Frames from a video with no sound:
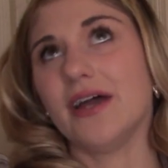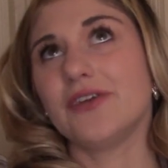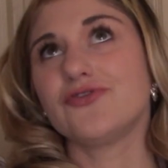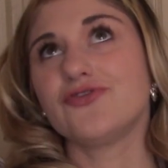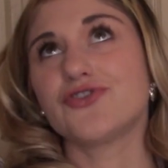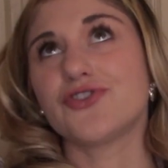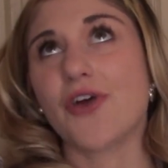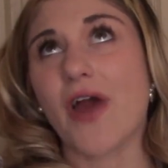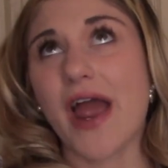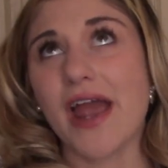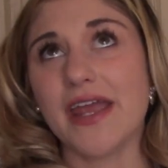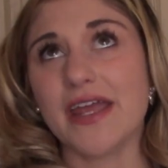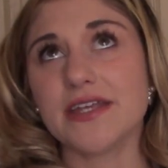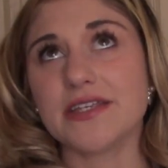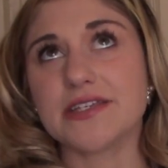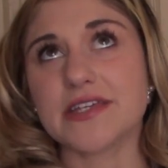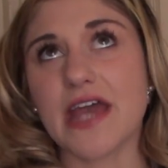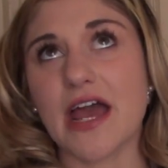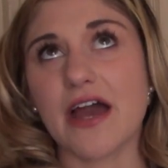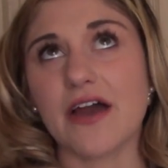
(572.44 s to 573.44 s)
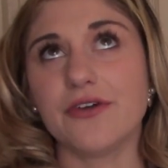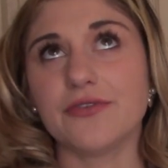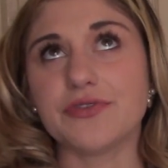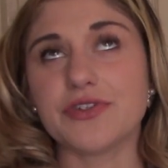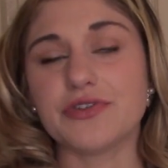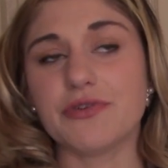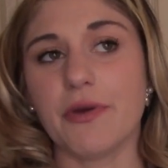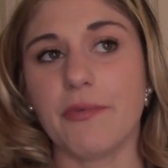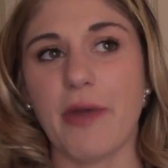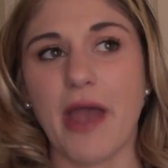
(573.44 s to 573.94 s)
Drying down
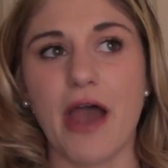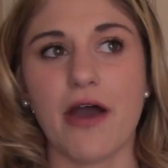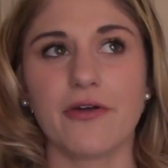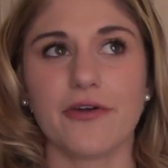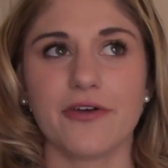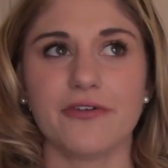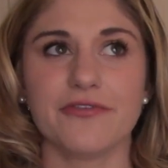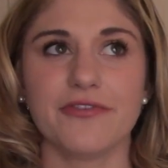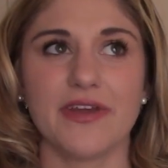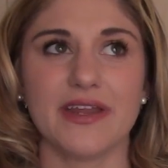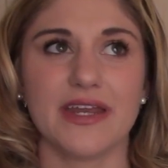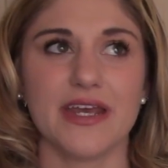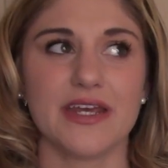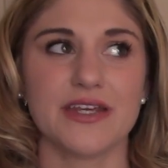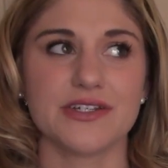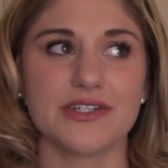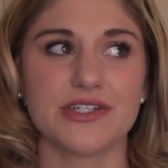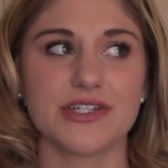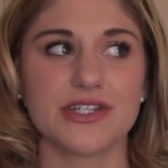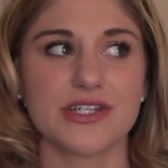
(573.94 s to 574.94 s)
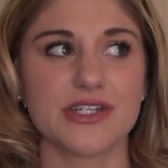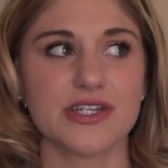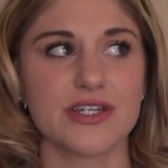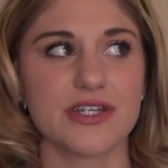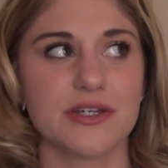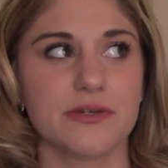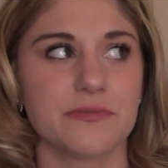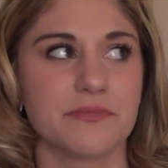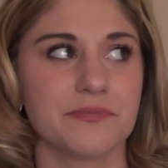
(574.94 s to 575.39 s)
to a powder finish,